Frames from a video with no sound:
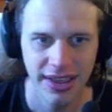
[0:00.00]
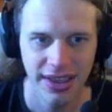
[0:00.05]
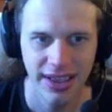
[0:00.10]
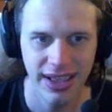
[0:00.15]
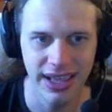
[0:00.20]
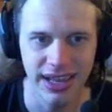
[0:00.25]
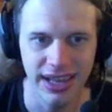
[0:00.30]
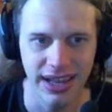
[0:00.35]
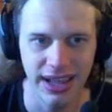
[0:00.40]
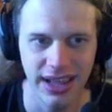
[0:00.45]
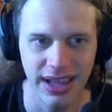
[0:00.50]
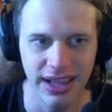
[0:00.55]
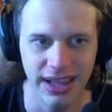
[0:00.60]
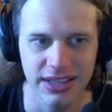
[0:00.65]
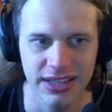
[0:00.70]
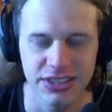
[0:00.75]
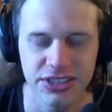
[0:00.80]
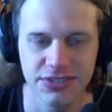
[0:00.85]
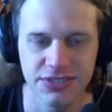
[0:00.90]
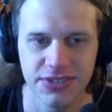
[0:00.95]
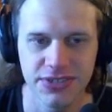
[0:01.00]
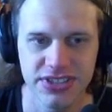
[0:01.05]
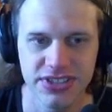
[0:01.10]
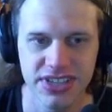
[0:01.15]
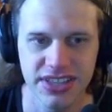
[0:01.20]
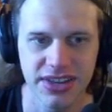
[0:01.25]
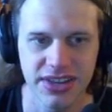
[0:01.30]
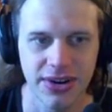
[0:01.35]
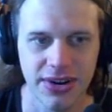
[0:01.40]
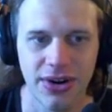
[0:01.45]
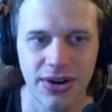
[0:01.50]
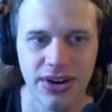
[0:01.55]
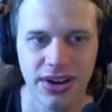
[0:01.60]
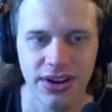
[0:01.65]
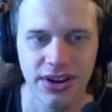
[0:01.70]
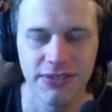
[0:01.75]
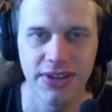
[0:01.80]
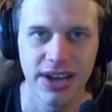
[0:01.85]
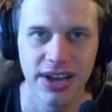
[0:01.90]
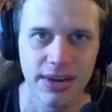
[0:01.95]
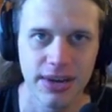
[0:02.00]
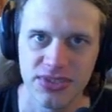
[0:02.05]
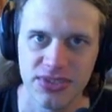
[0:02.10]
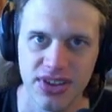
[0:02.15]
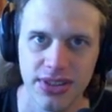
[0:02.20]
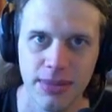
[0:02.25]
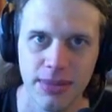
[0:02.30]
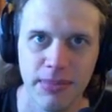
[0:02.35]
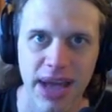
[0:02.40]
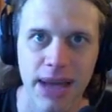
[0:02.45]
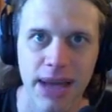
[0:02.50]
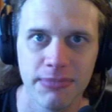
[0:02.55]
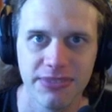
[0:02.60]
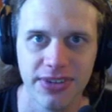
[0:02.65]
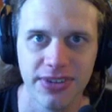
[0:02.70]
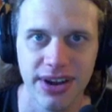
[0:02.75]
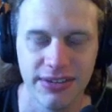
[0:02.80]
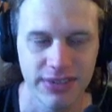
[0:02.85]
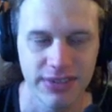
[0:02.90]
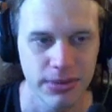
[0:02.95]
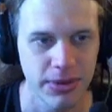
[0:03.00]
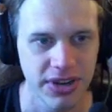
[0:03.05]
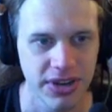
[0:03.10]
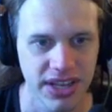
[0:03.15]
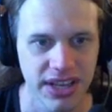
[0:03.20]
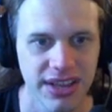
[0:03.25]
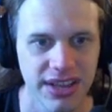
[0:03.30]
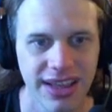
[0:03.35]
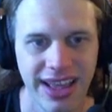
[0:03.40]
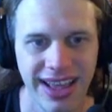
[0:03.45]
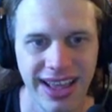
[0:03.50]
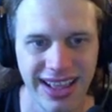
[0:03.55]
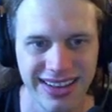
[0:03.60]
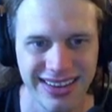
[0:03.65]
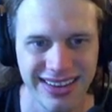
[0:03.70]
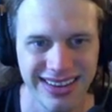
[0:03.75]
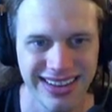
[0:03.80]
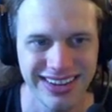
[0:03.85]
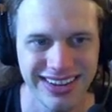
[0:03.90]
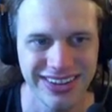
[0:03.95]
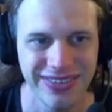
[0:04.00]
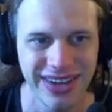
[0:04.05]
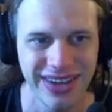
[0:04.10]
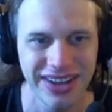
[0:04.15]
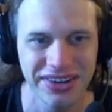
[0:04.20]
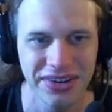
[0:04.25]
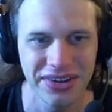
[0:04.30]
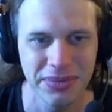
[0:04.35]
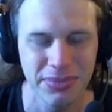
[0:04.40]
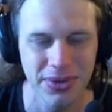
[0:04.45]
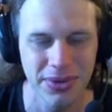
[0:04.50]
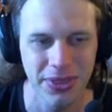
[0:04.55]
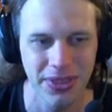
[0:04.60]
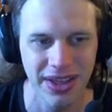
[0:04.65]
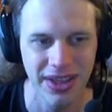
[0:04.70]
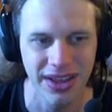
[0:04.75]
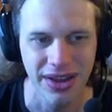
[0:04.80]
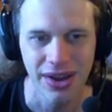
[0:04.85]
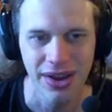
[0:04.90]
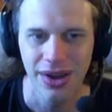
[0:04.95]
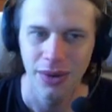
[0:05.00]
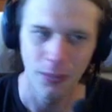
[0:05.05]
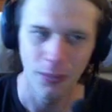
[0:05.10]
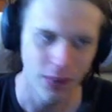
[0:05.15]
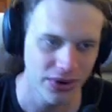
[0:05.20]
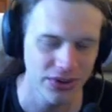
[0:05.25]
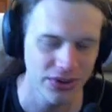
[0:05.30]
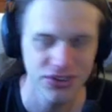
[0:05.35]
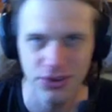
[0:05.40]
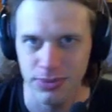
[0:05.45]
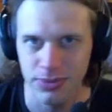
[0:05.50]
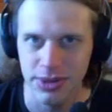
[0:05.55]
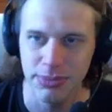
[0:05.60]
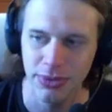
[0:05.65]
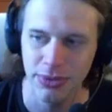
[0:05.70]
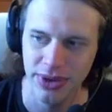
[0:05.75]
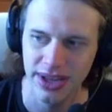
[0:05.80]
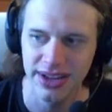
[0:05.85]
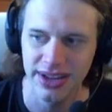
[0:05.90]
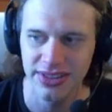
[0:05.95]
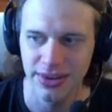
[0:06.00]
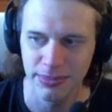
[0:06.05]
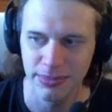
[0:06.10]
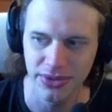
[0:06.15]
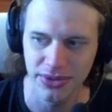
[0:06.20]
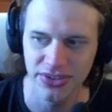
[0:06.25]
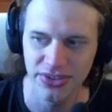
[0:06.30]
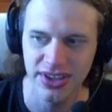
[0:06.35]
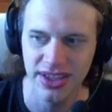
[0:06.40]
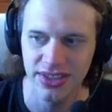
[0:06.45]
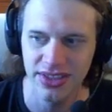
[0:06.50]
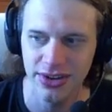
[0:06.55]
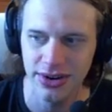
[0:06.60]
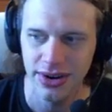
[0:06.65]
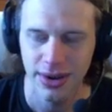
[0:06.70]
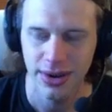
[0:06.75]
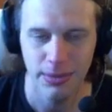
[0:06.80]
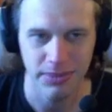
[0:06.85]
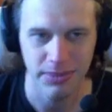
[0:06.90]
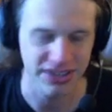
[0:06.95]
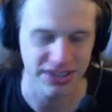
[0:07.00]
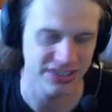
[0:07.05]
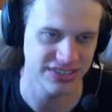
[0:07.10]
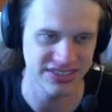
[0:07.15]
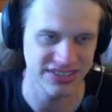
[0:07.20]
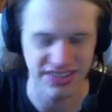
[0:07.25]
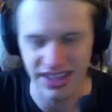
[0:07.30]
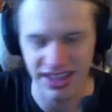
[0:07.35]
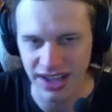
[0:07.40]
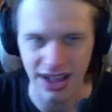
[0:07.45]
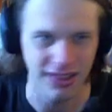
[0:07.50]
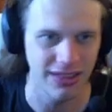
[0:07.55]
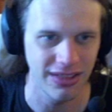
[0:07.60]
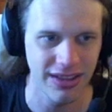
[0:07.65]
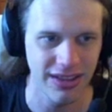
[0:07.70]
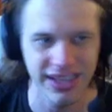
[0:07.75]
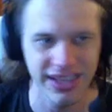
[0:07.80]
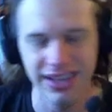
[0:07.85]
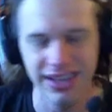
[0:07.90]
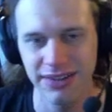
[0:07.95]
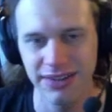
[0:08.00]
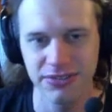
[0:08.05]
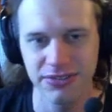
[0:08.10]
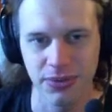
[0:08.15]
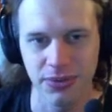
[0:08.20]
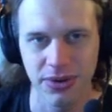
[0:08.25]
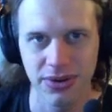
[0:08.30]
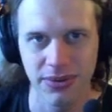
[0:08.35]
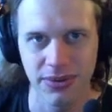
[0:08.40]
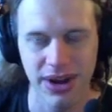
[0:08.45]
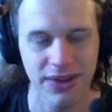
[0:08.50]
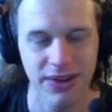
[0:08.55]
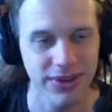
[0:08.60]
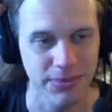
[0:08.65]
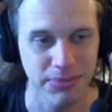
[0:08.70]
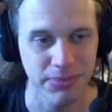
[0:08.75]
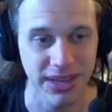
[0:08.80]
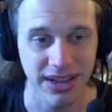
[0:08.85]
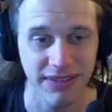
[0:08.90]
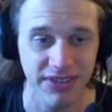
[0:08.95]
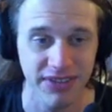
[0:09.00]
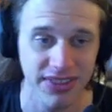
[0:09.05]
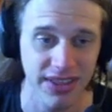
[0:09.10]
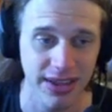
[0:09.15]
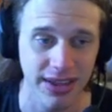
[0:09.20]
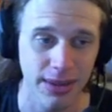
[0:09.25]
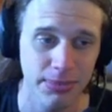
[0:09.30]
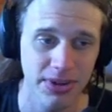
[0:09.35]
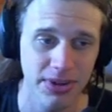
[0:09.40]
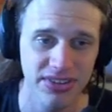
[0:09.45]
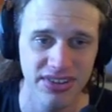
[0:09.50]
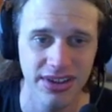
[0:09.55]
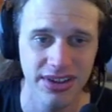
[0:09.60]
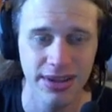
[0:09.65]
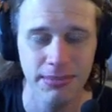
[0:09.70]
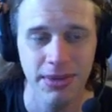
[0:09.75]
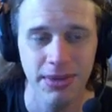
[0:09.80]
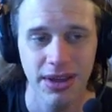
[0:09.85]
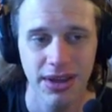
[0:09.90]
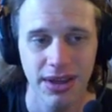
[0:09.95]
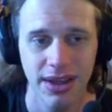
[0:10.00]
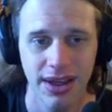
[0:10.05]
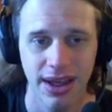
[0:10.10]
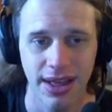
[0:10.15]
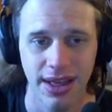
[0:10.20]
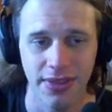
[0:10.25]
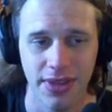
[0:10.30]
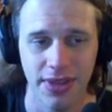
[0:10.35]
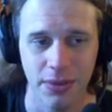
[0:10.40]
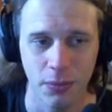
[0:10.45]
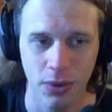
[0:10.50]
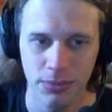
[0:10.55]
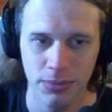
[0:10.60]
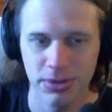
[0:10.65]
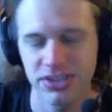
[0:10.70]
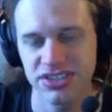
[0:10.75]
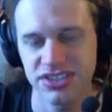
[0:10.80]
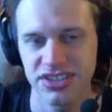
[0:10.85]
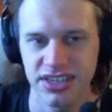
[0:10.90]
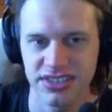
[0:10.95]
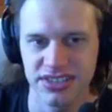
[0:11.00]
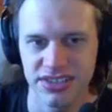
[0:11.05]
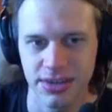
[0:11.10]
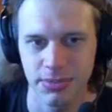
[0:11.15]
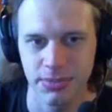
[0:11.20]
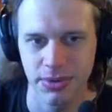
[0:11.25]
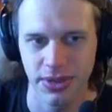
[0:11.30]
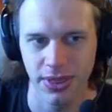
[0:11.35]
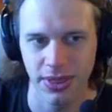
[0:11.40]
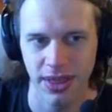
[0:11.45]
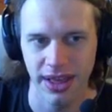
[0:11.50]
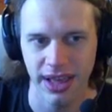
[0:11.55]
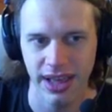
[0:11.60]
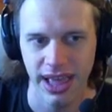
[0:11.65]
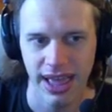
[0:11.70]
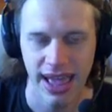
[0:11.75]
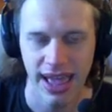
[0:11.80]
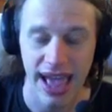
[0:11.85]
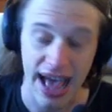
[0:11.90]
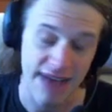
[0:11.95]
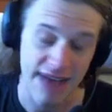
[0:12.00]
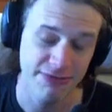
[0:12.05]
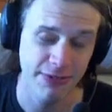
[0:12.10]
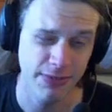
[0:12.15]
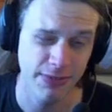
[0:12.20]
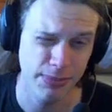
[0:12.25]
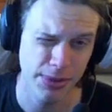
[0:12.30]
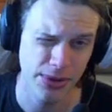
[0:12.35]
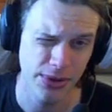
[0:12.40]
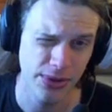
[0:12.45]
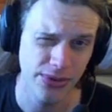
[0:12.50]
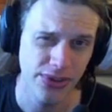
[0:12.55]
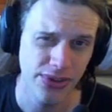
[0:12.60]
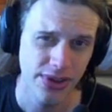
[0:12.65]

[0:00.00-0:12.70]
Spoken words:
it just feels like there aren't enough items on the map for everybody. And you end up with like one or two people getting their build together because they got lucky enough to run around and pick everything up on time. And then one person ends up with like half of a build